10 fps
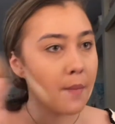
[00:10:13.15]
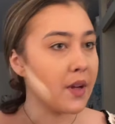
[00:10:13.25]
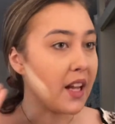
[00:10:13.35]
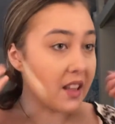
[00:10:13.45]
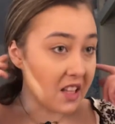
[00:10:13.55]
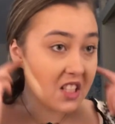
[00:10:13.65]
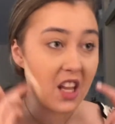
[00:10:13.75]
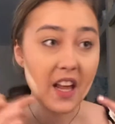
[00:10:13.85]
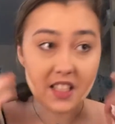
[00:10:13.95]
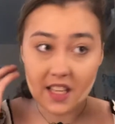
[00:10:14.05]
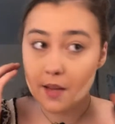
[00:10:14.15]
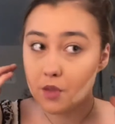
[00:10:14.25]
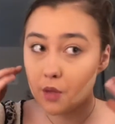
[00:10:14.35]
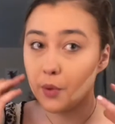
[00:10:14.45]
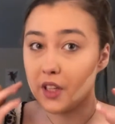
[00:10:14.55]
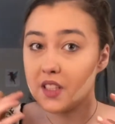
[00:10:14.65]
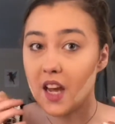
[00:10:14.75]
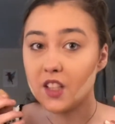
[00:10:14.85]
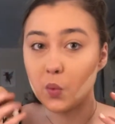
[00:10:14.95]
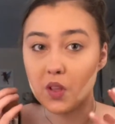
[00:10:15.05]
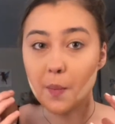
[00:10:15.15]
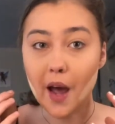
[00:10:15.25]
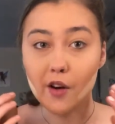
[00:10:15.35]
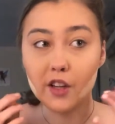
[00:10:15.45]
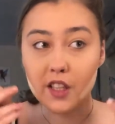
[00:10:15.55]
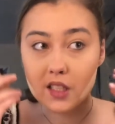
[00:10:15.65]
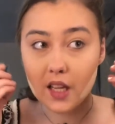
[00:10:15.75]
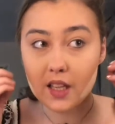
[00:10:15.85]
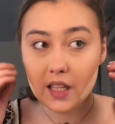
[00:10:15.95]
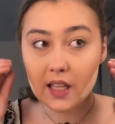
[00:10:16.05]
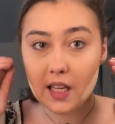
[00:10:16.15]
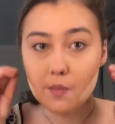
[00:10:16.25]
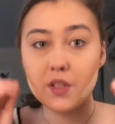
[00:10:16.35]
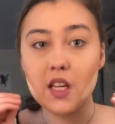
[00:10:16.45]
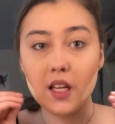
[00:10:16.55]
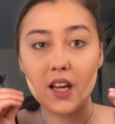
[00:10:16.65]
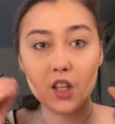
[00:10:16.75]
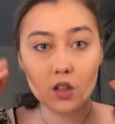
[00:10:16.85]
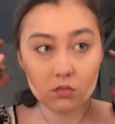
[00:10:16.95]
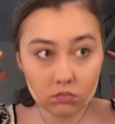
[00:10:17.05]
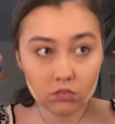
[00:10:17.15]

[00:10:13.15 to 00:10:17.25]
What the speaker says: But like this, I like to keep super intense with the powder because I think it keeps it like,